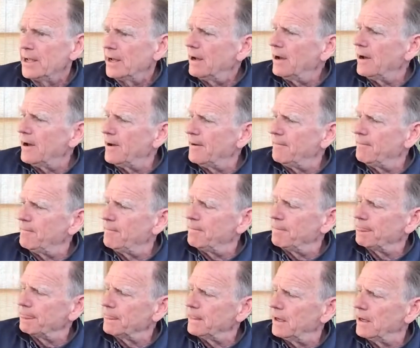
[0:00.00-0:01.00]

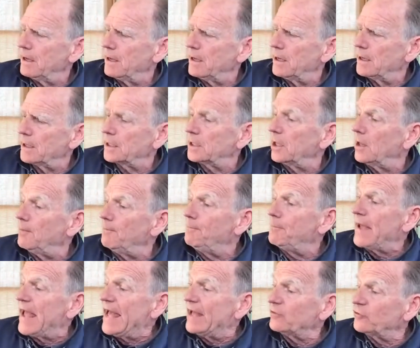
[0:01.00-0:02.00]
Club
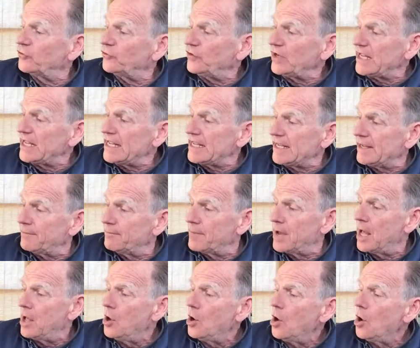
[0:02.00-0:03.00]

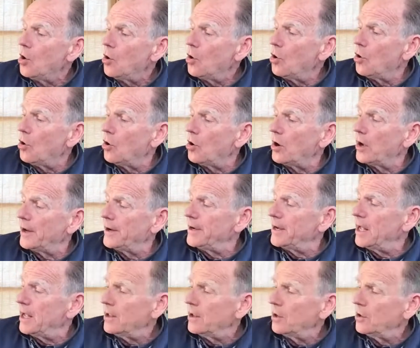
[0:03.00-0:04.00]
Passim
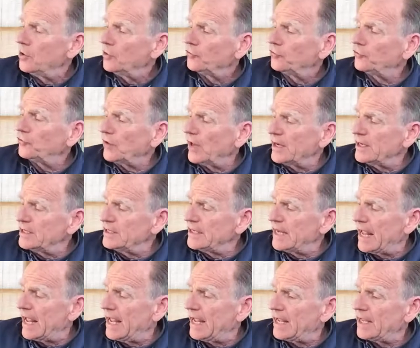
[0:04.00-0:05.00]
on
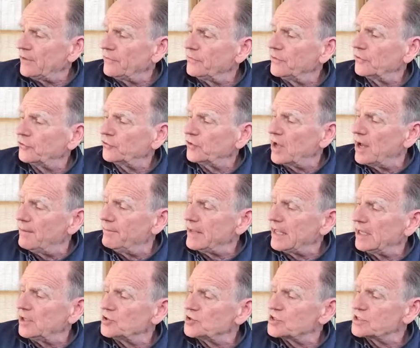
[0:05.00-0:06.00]
Sunday, this
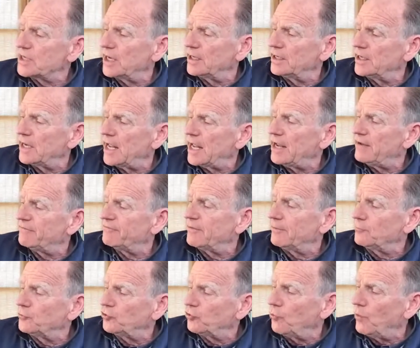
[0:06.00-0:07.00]
coming Sunday
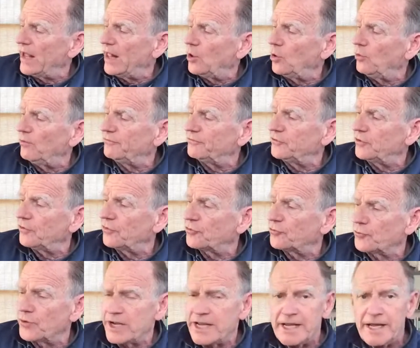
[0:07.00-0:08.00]
from 12 to
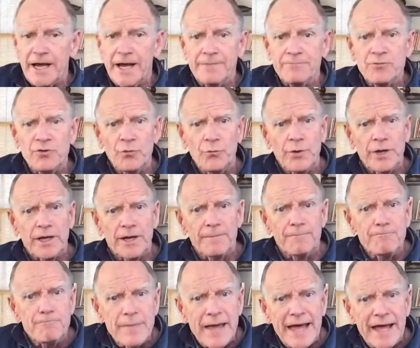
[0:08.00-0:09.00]
3. I'm doing a
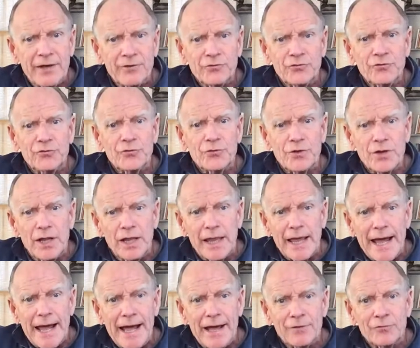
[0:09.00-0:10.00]
master
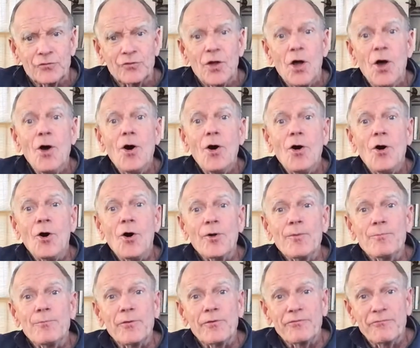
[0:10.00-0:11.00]
class
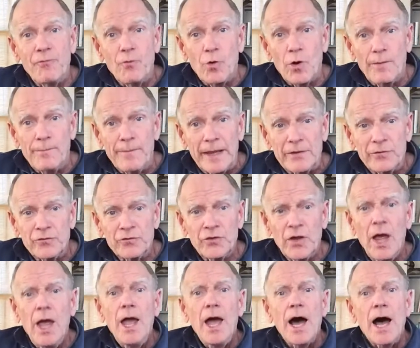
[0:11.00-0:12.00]
on performance.
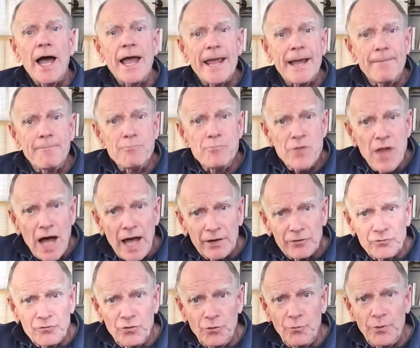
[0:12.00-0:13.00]
I am
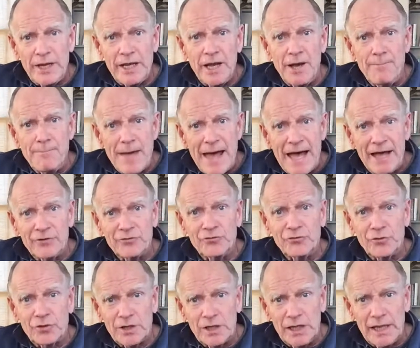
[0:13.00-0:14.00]
not doing a
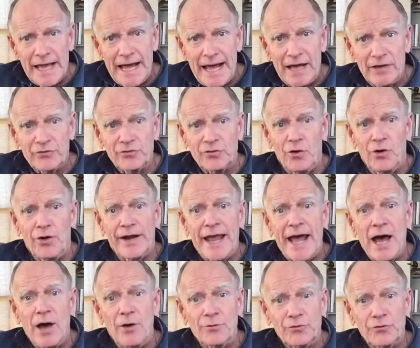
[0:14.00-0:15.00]
master class on
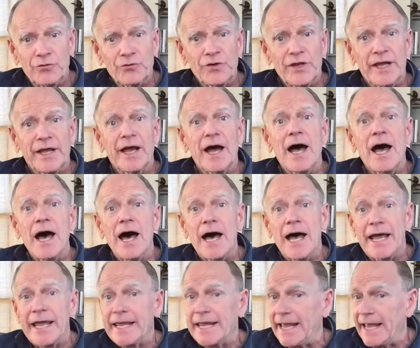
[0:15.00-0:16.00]
how to sing a
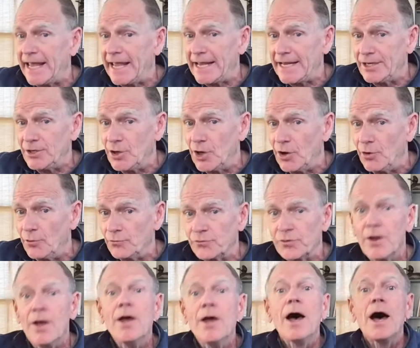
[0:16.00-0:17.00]
high A
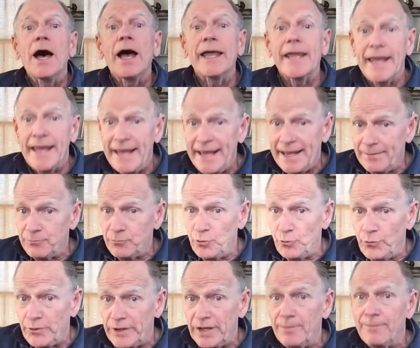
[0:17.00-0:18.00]
note. I am
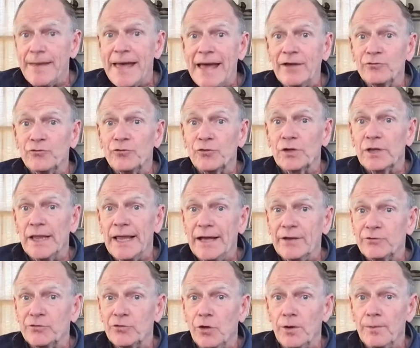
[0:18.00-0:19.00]
doing a master
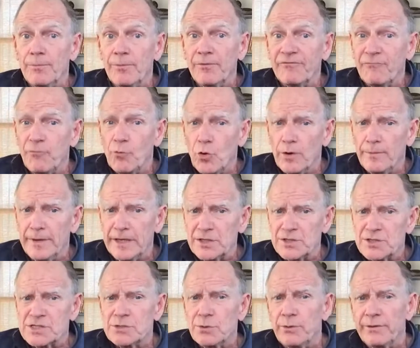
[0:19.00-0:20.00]
class on
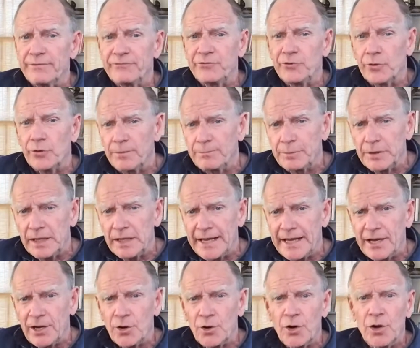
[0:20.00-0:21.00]
performance, so if you're a
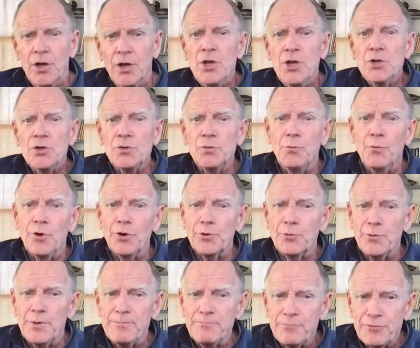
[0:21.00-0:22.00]
player, you want
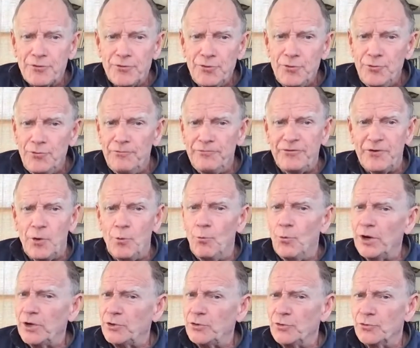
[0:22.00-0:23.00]
to improve
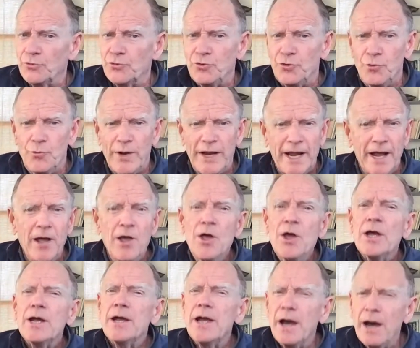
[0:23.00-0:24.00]
what you're doing,
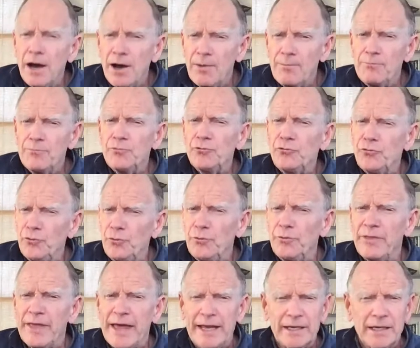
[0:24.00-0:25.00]
come to
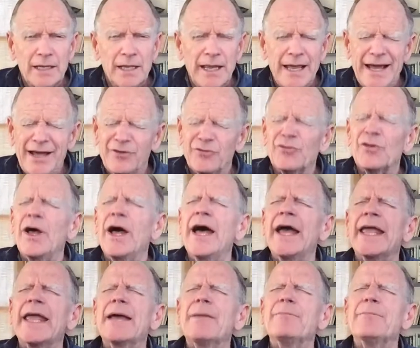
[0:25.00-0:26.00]
that class.
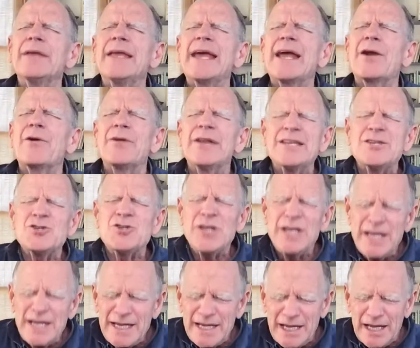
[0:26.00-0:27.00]
I am
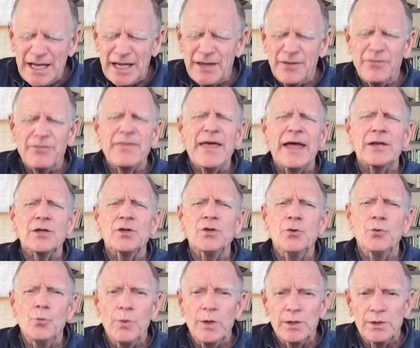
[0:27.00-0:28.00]
guaranteeing that
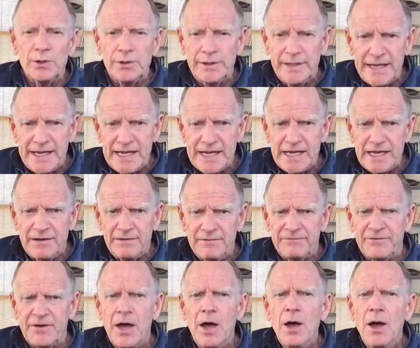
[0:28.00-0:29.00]
you will
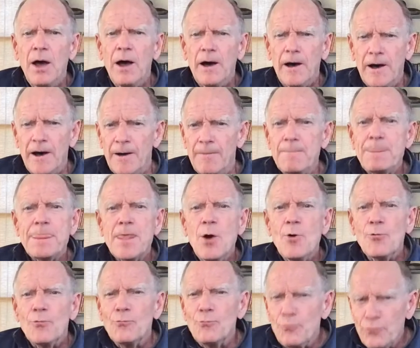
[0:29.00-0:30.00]
leave
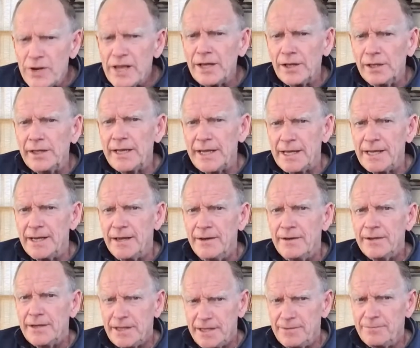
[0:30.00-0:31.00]
really
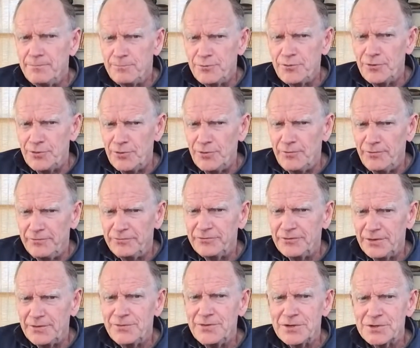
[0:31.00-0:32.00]

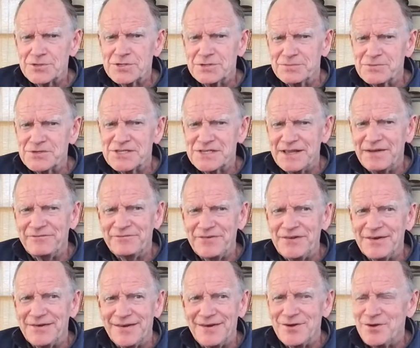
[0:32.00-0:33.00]
improved. There's some stuff
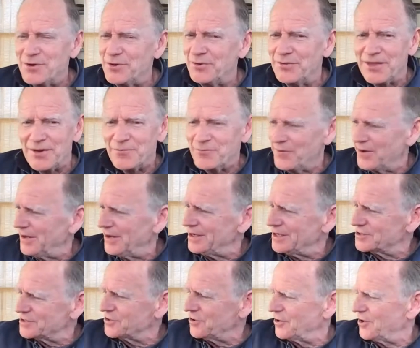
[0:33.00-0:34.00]
you can do that
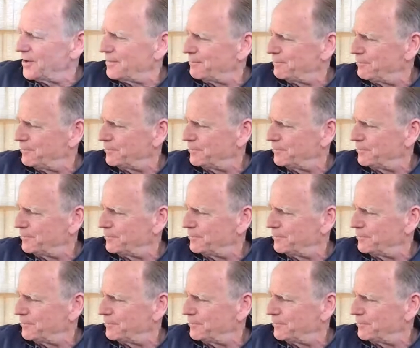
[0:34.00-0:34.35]
really is going to